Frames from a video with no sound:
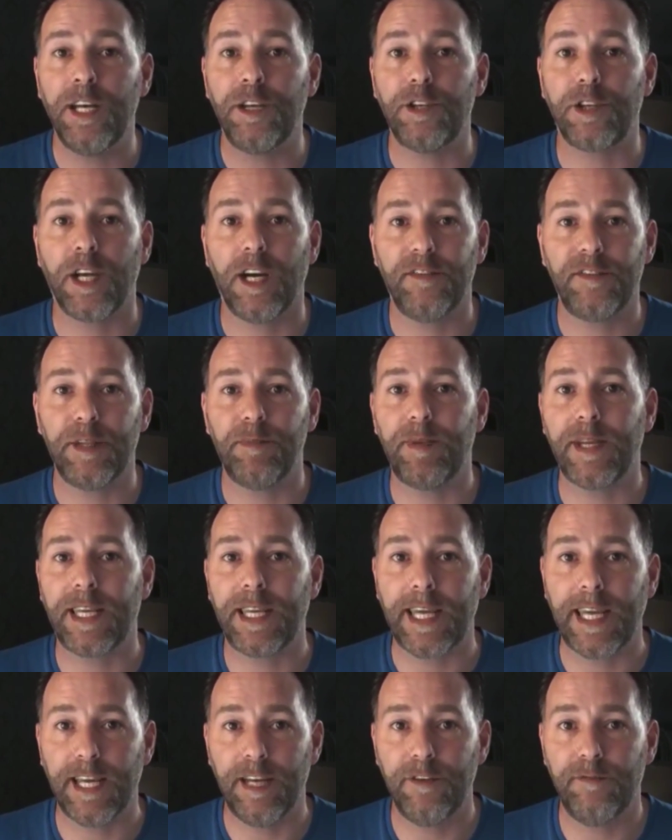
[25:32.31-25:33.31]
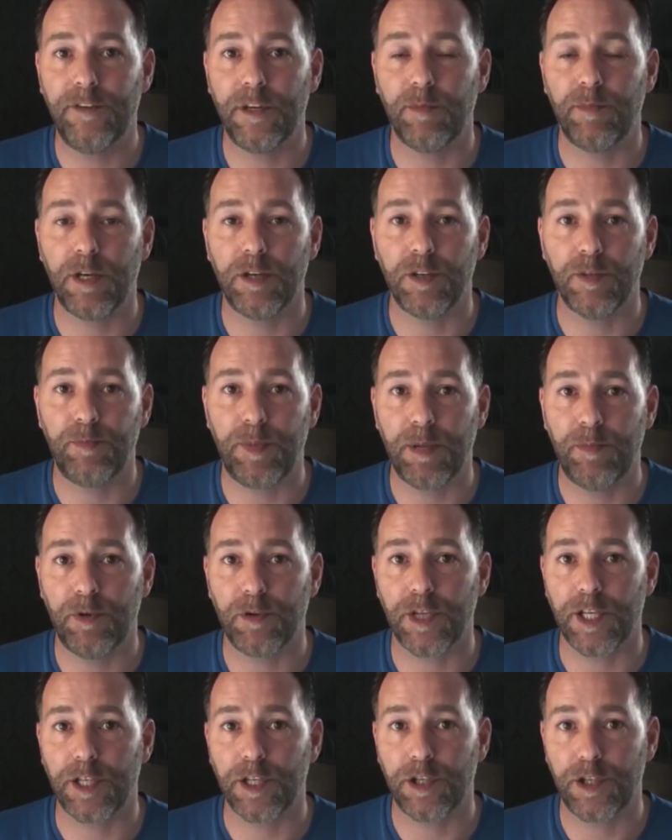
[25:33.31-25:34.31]
So you have to be careful about the
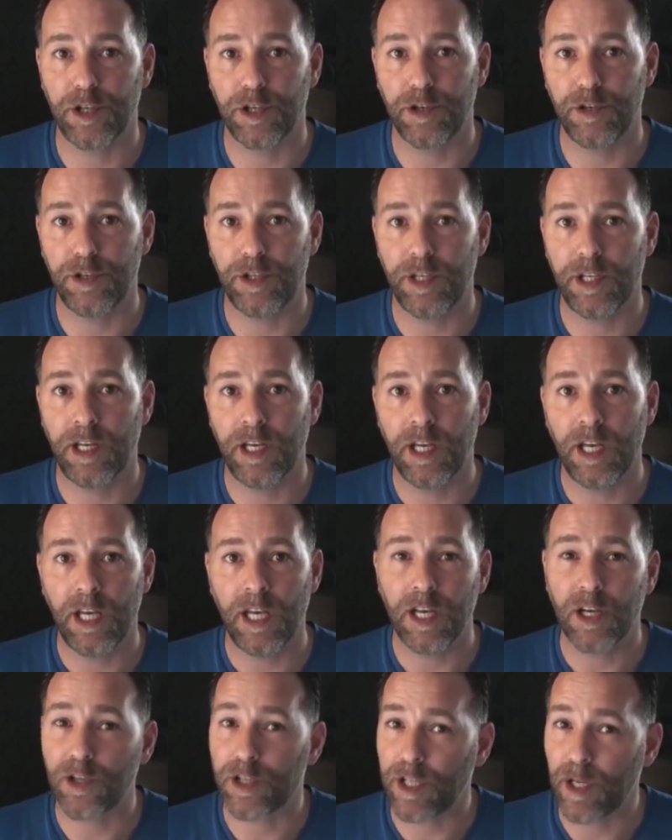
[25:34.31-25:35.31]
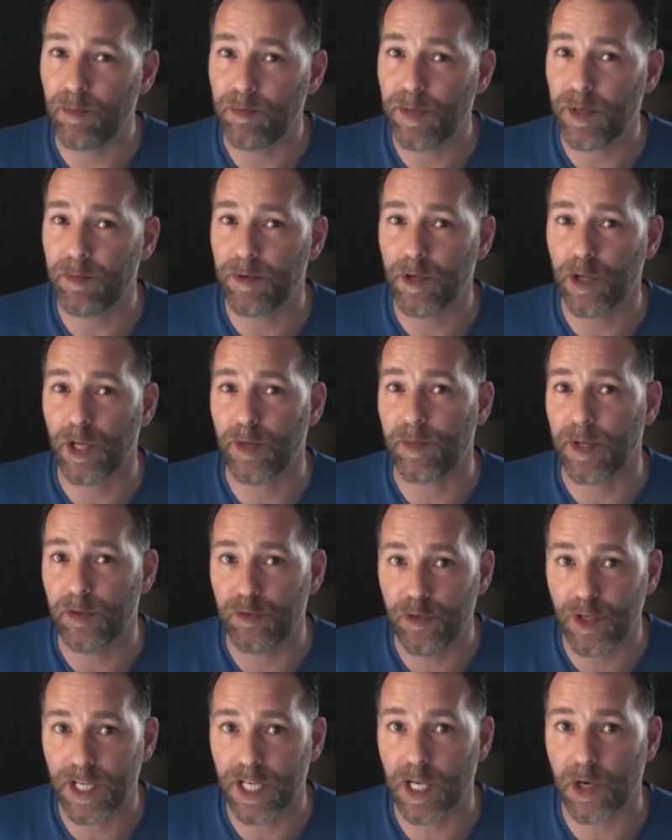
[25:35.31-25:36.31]
people that you choose because some people are going
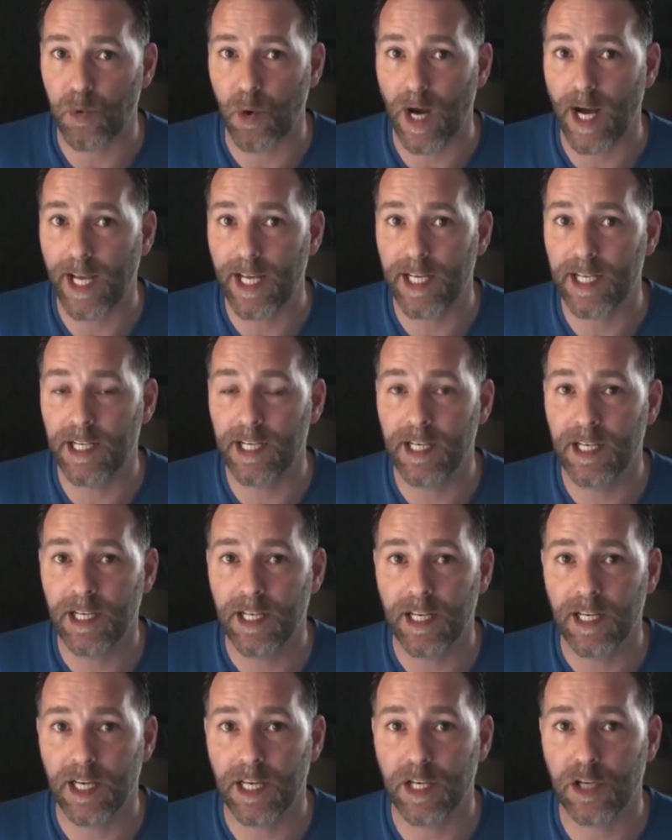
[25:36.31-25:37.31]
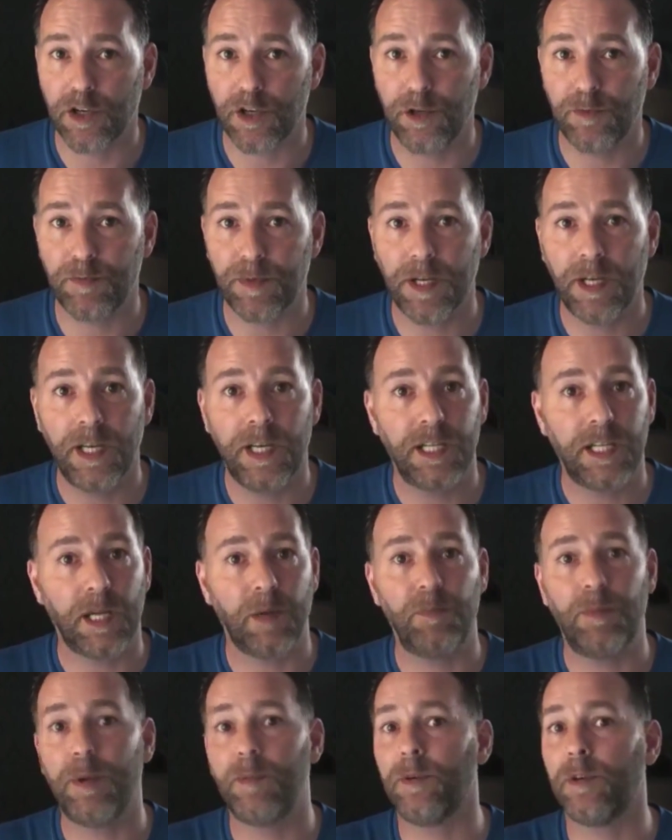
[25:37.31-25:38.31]
to be really quiet in a group
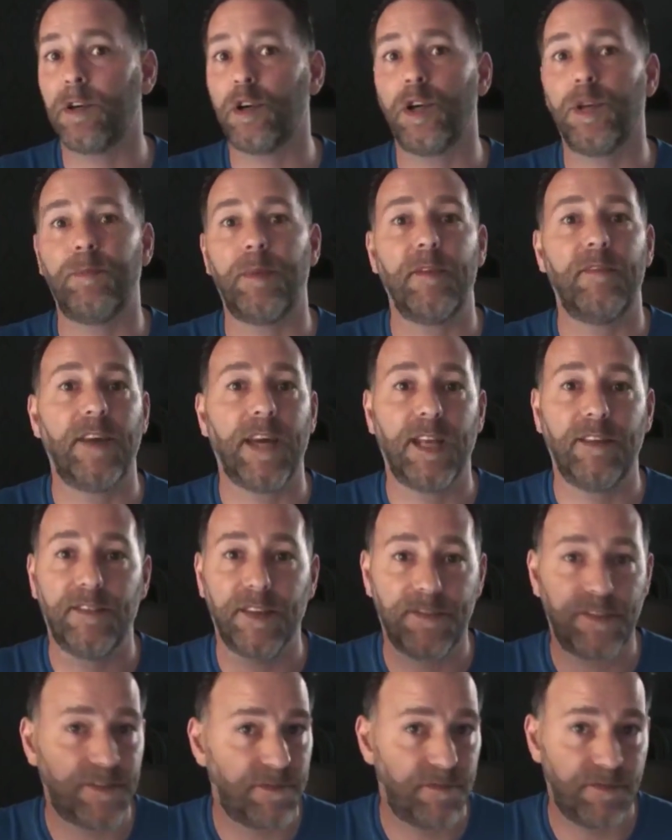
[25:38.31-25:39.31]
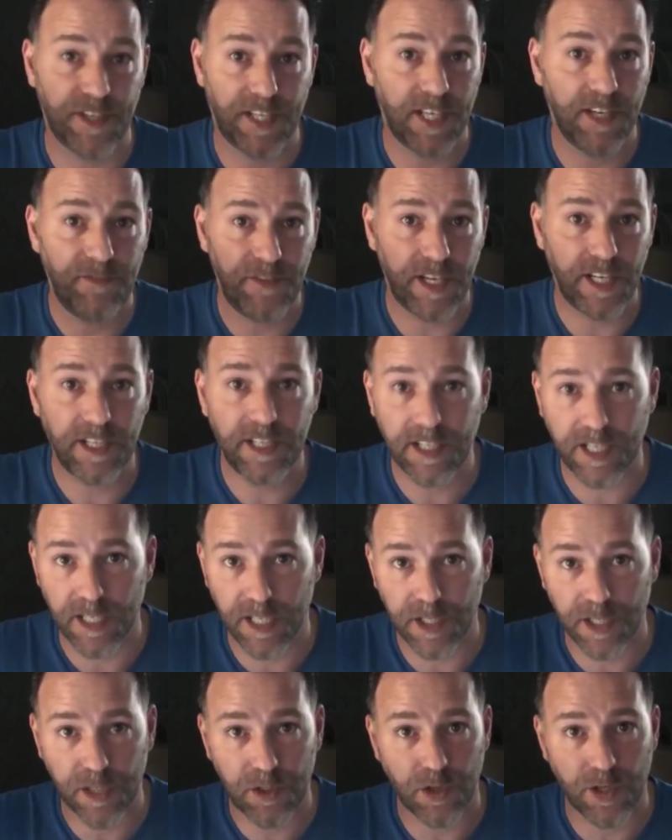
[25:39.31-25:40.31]
some people are going to be very vociferous
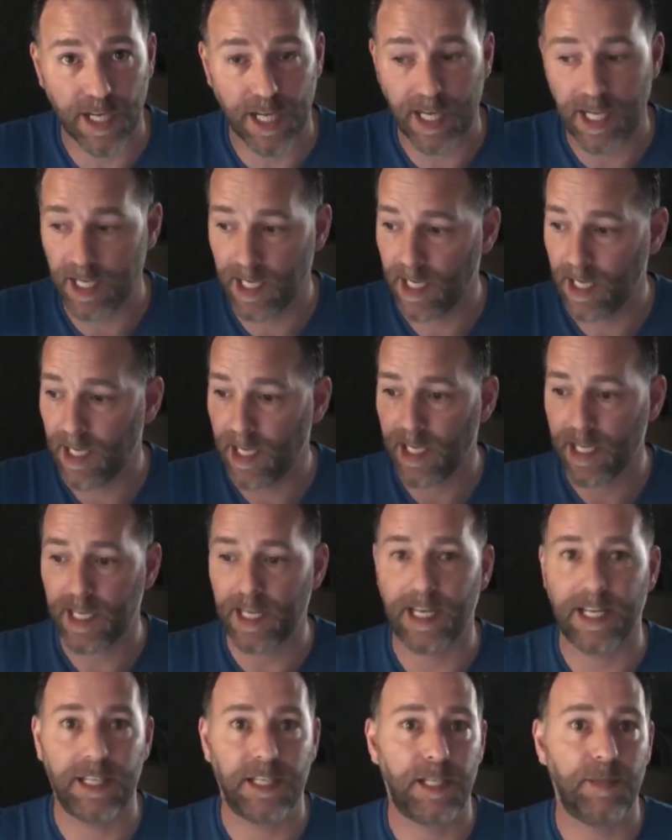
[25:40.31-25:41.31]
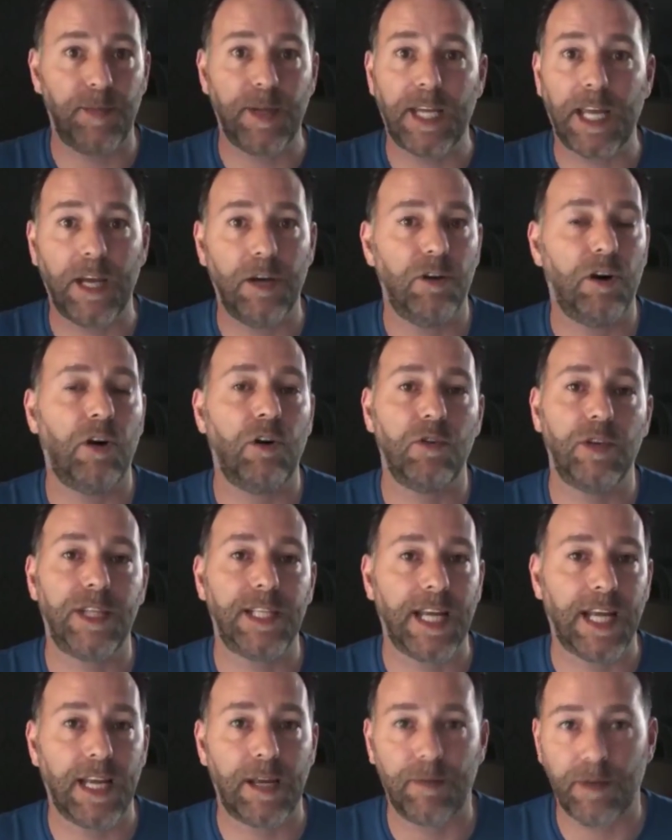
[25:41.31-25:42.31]
and they're just going to kind of speak out all the
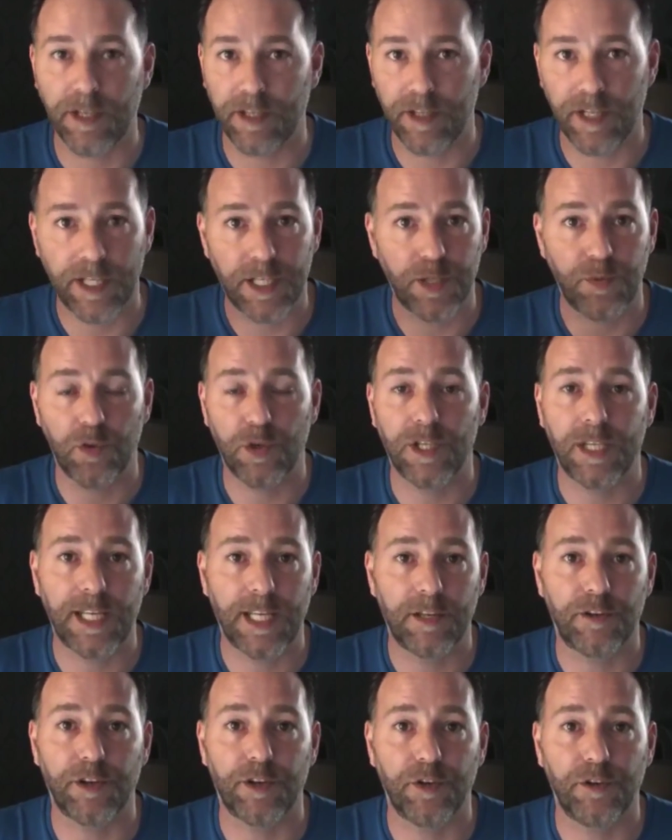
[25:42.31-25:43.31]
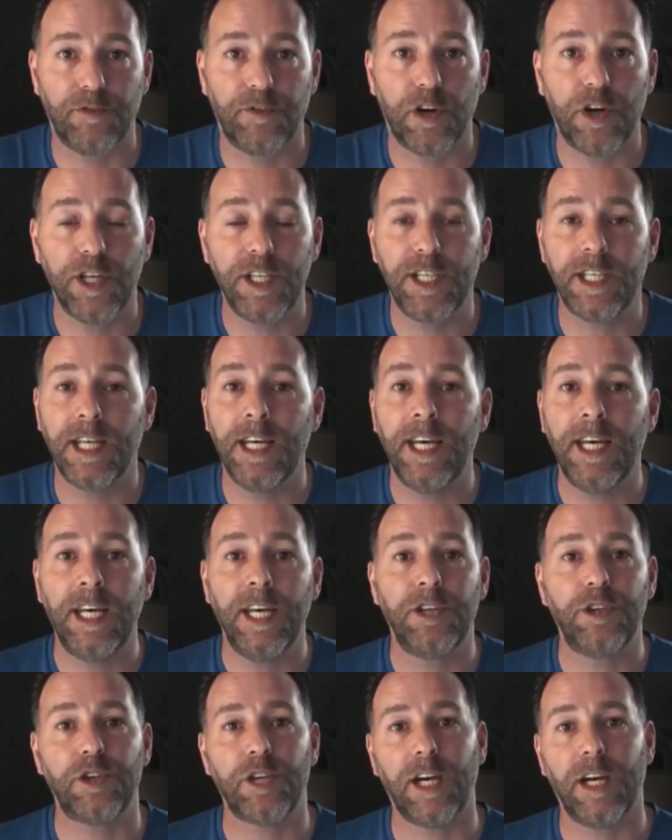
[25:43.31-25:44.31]
time and they just want to hear their own voice.
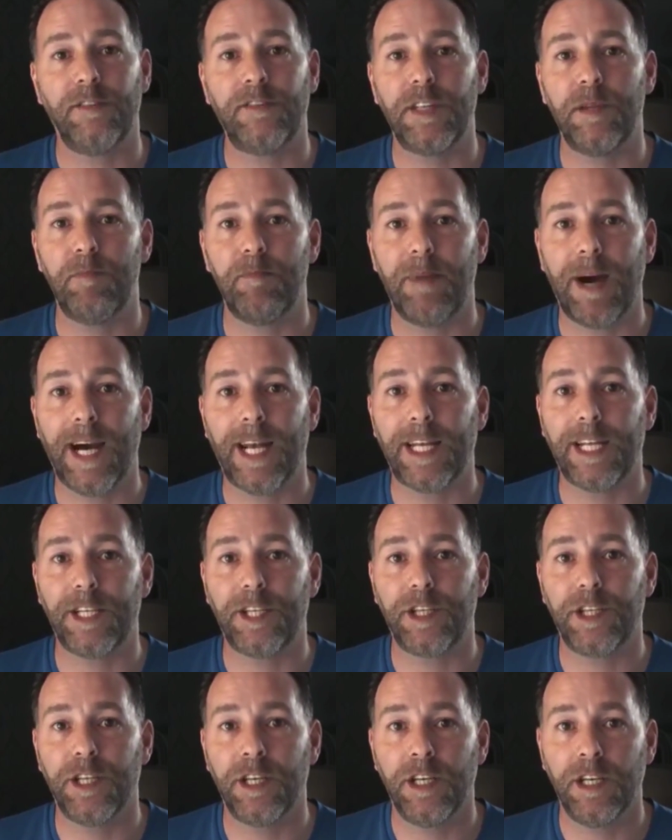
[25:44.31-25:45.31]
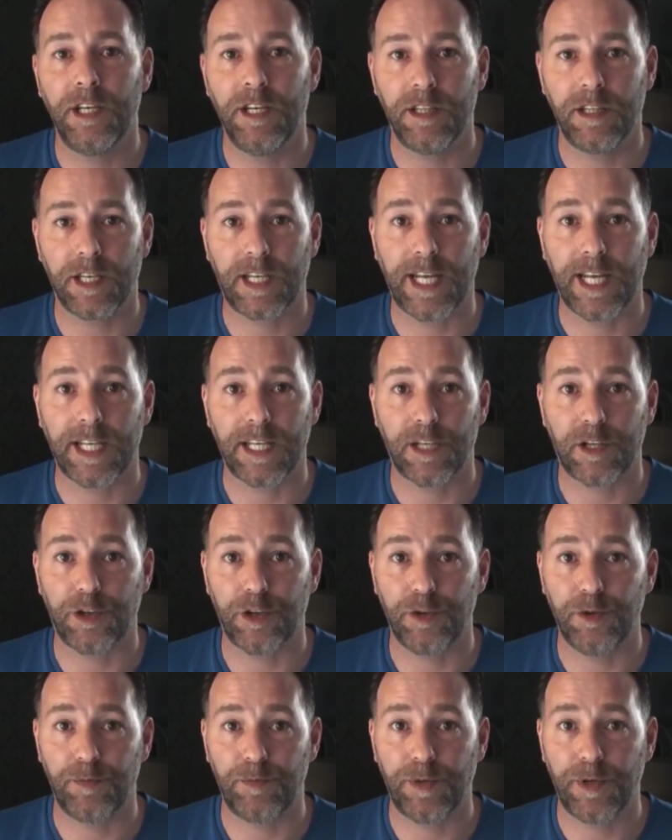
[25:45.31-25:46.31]
So you have to manage the kind of
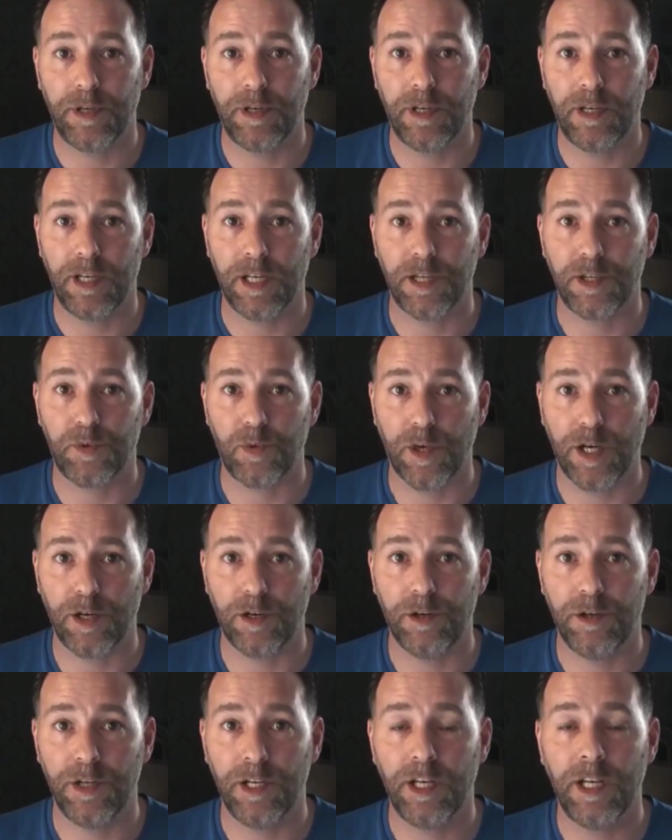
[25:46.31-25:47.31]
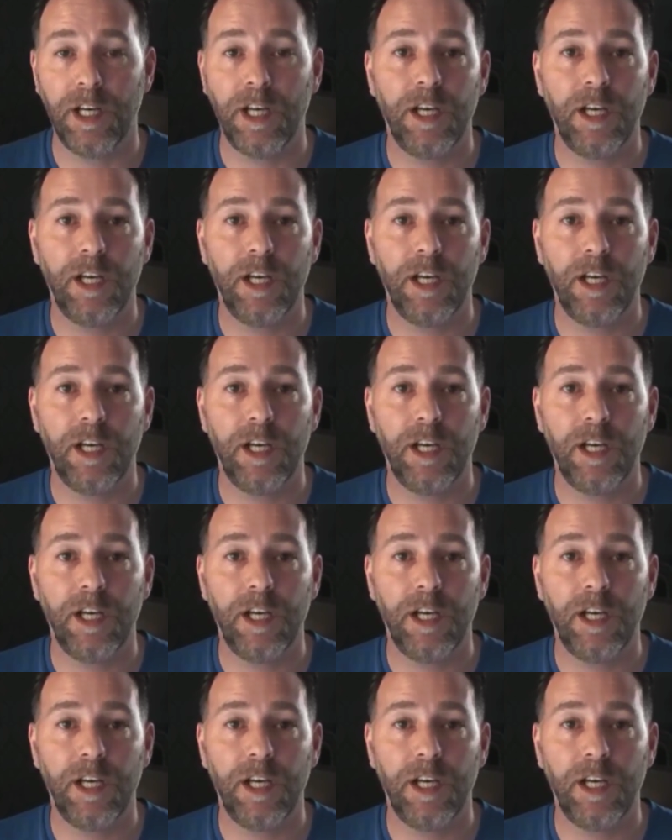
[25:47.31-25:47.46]
group as well.